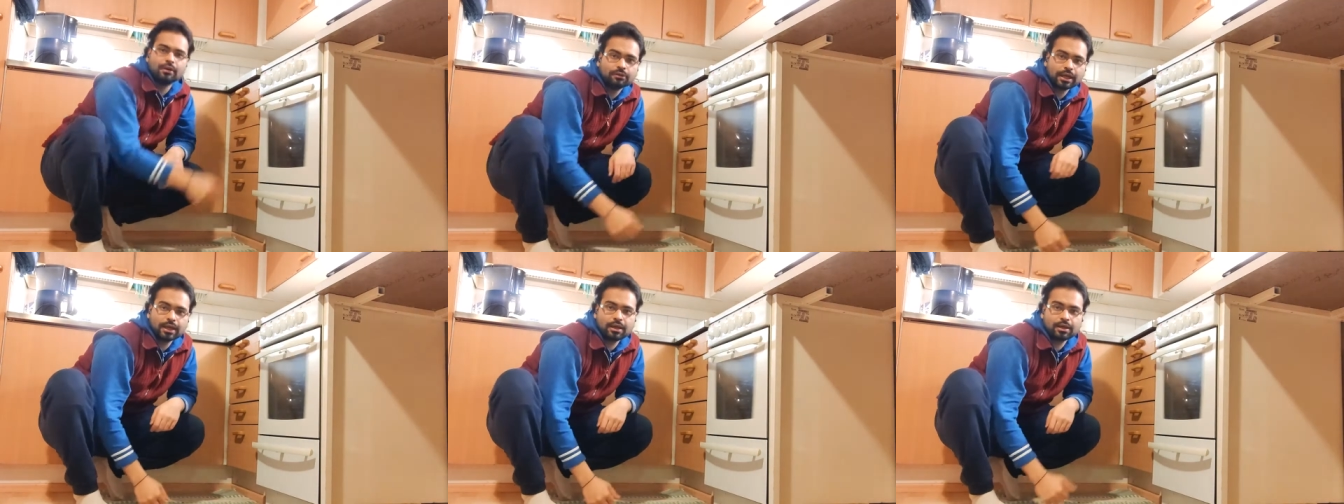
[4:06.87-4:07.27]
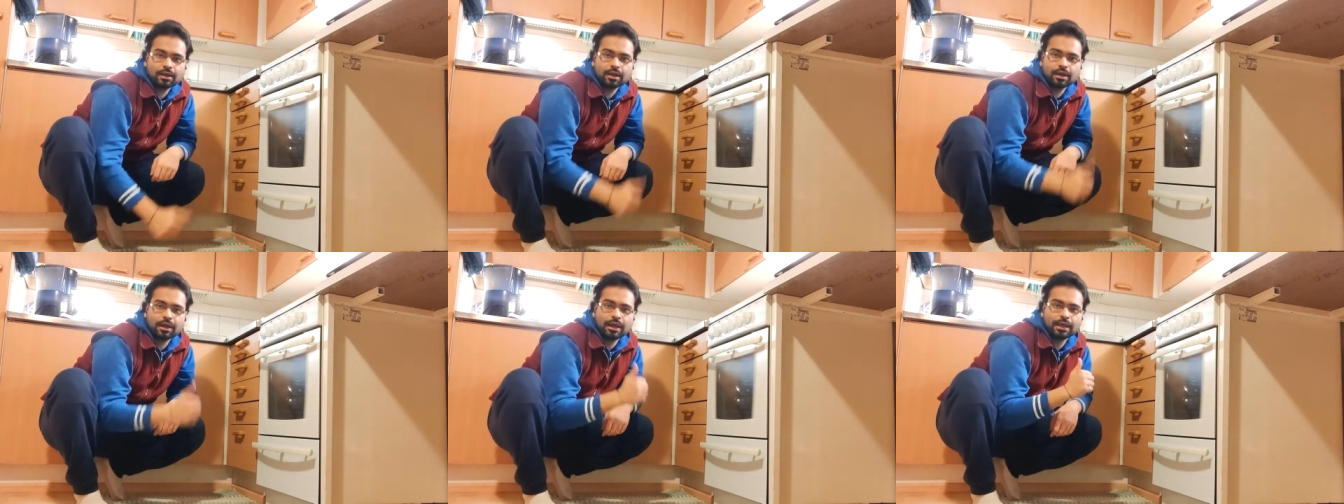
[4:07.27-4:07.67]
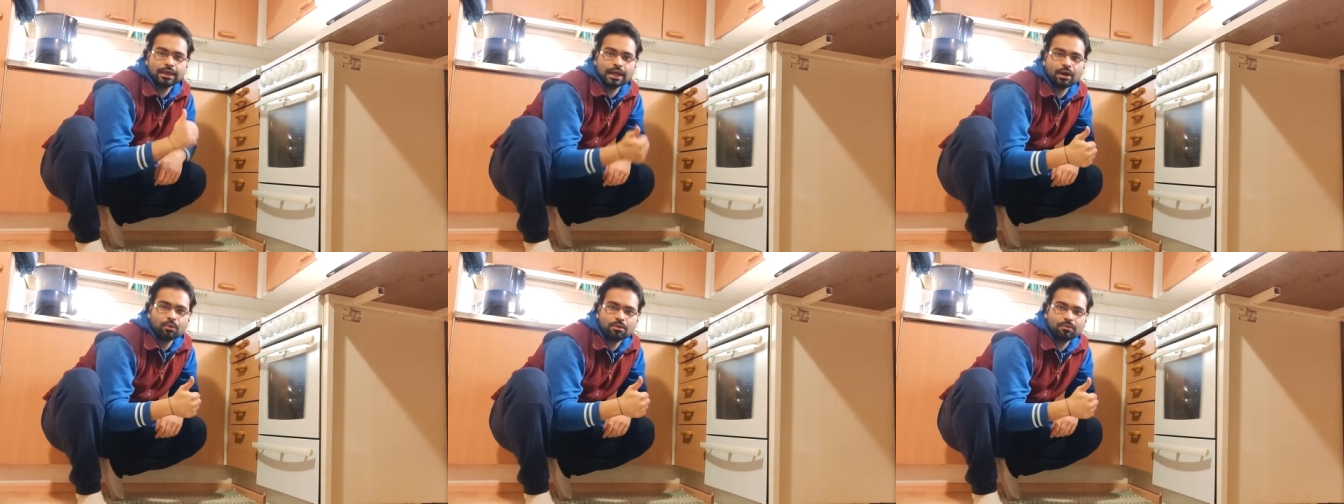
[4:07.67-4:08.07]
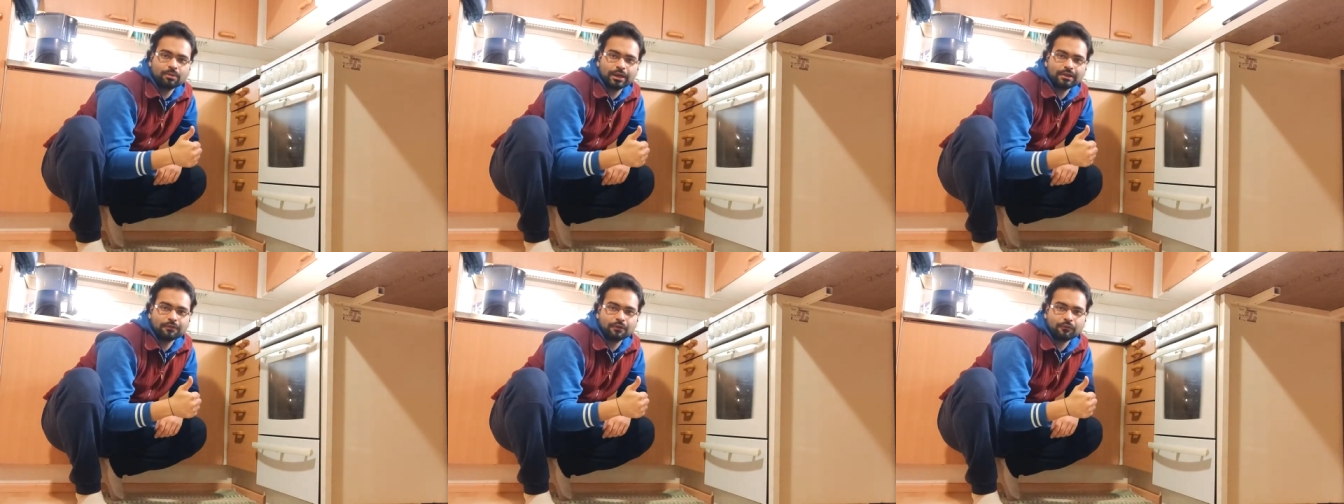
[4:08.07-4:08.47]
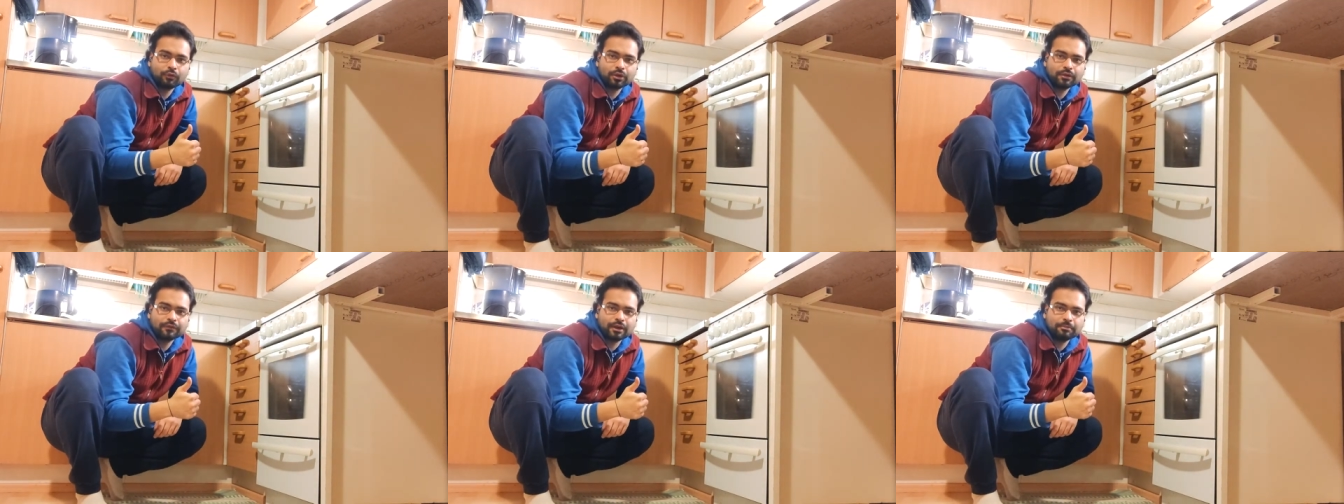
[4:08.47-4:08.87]
Okay, and now we wait for
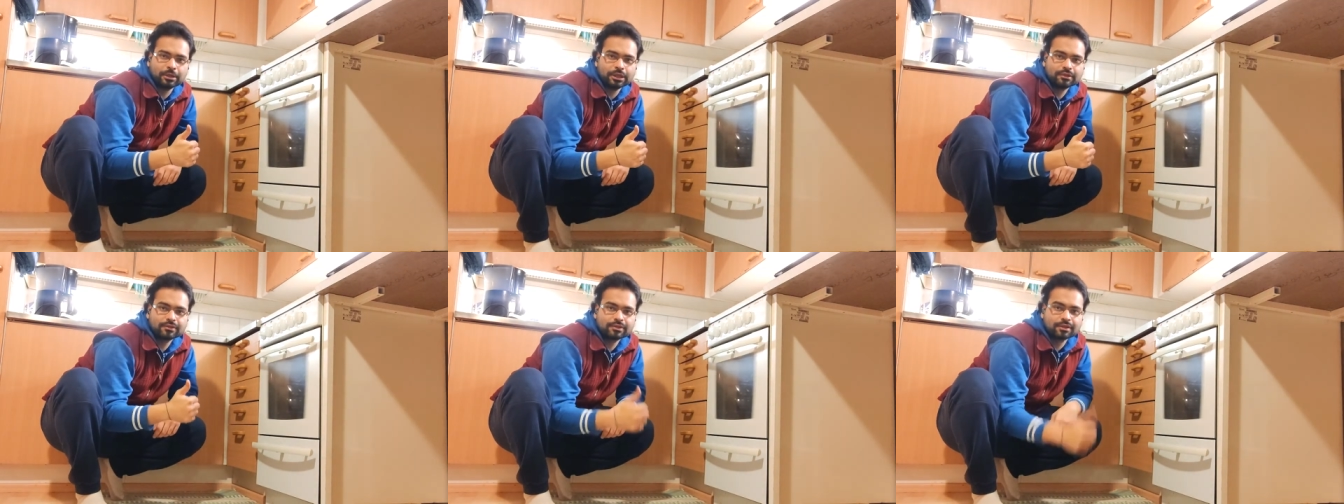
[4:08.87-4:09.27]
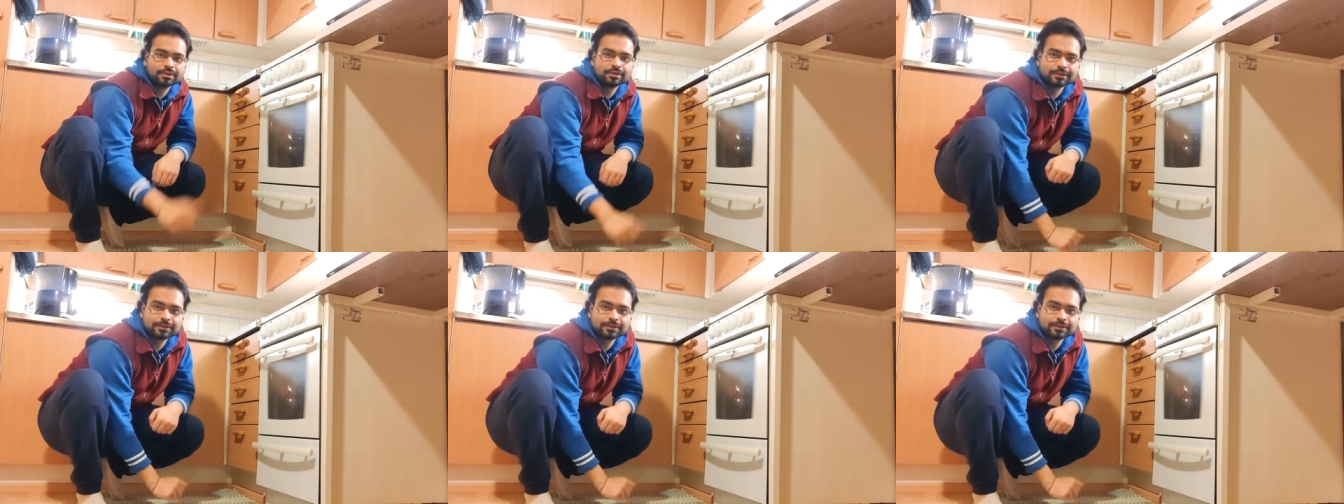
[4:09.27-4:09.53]
45 minutes.